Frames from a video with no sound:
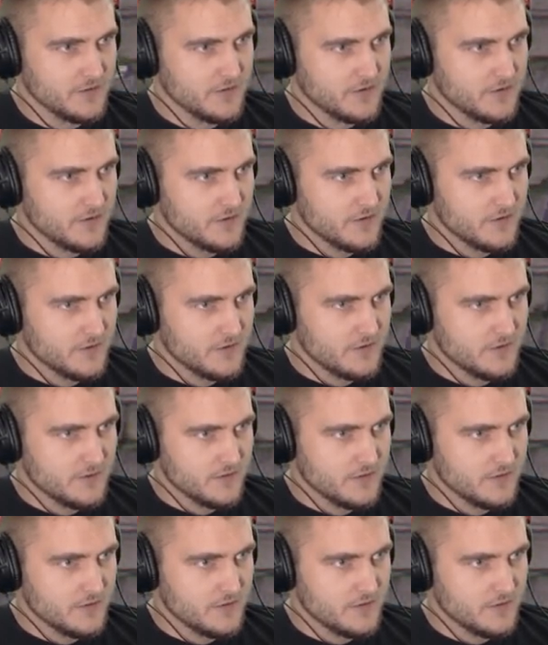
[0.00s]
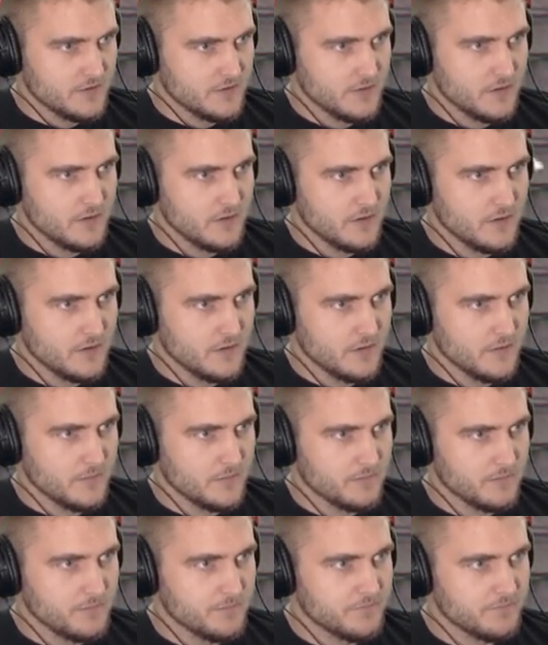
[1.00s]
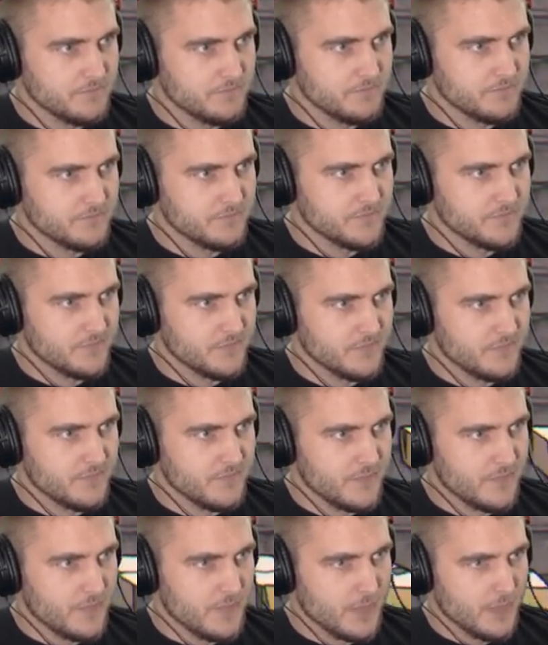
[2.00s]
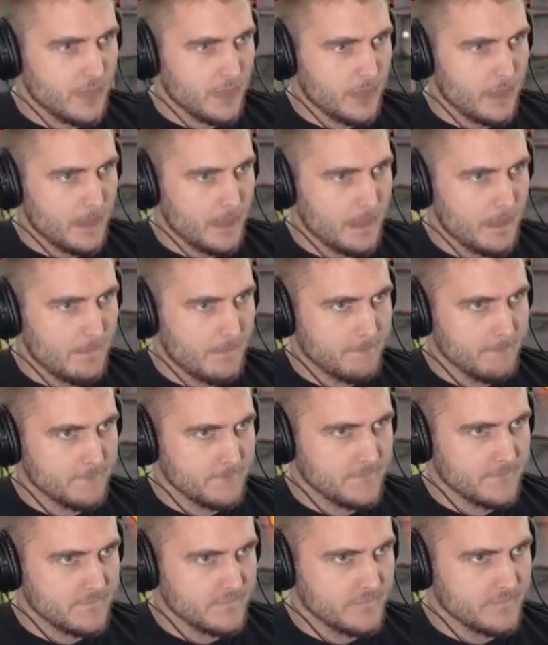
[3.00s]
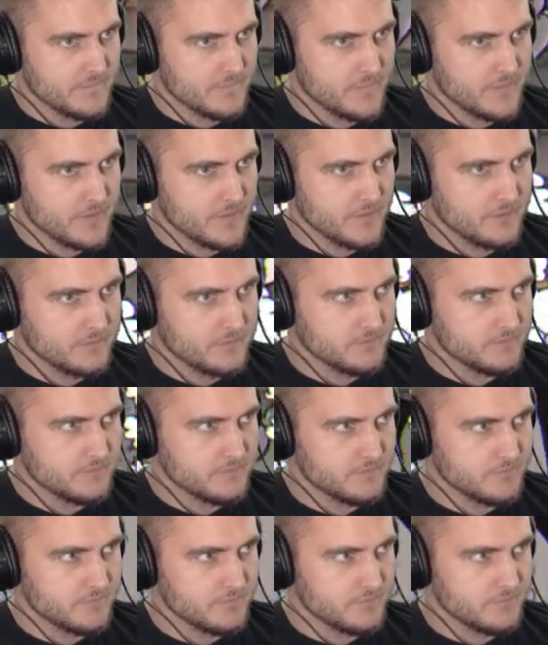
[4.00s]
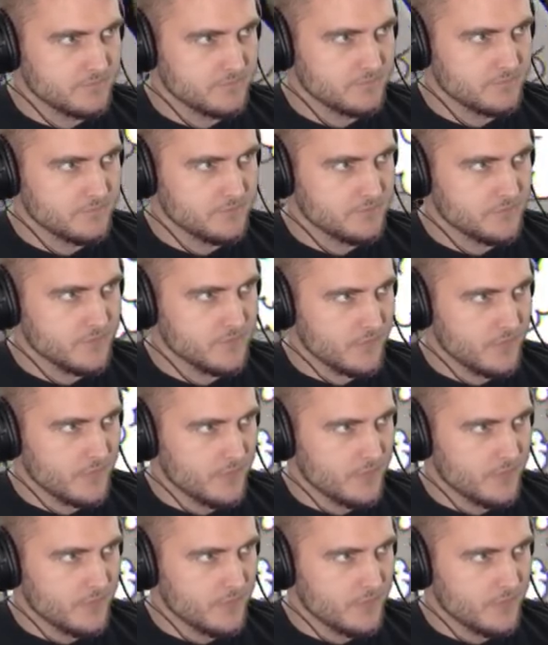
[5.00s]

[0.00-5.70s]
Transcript: [no speech]